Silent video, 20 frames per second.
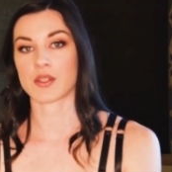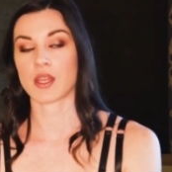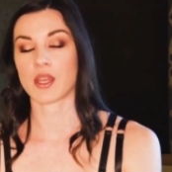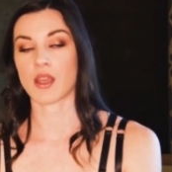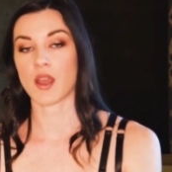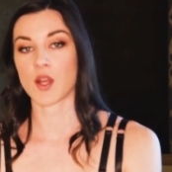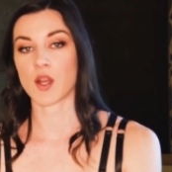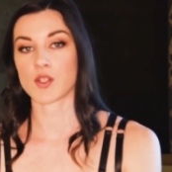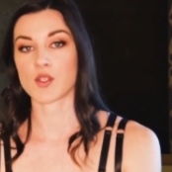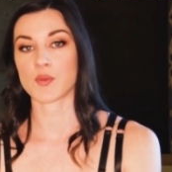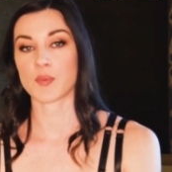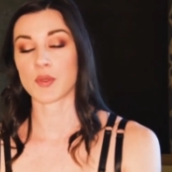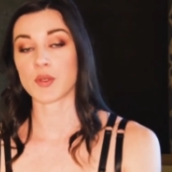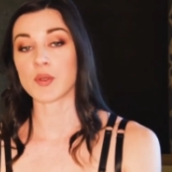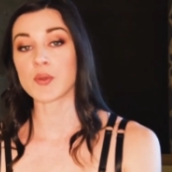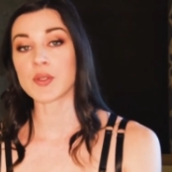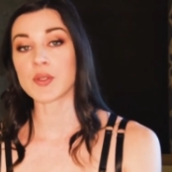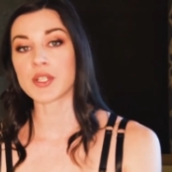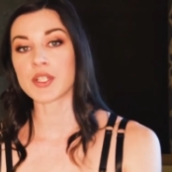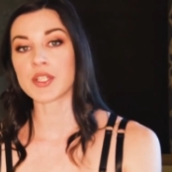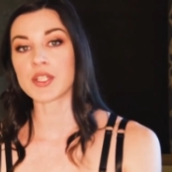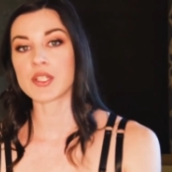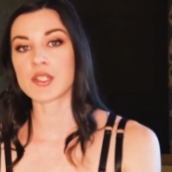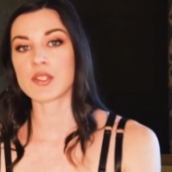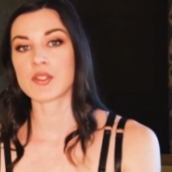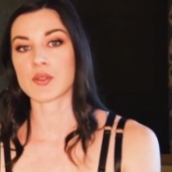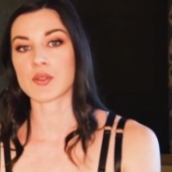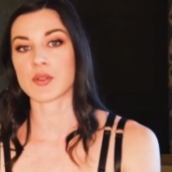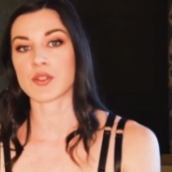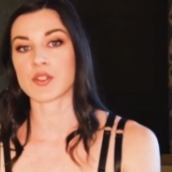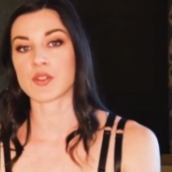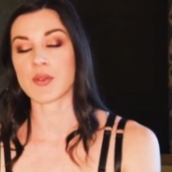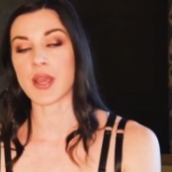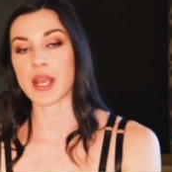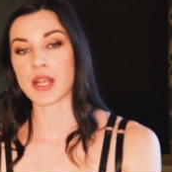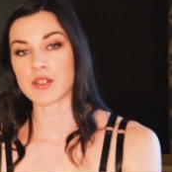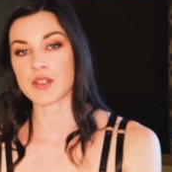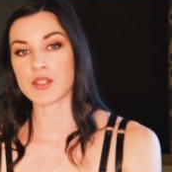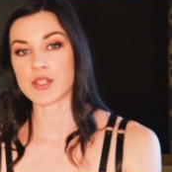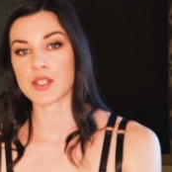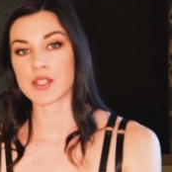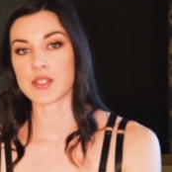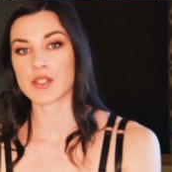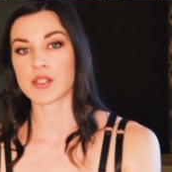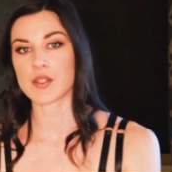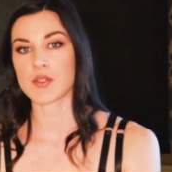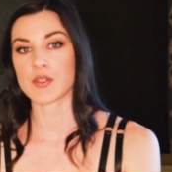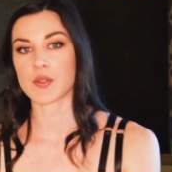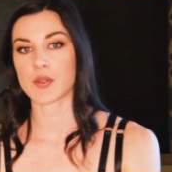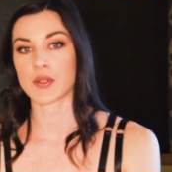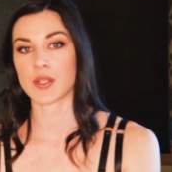like entrepreneurs or directors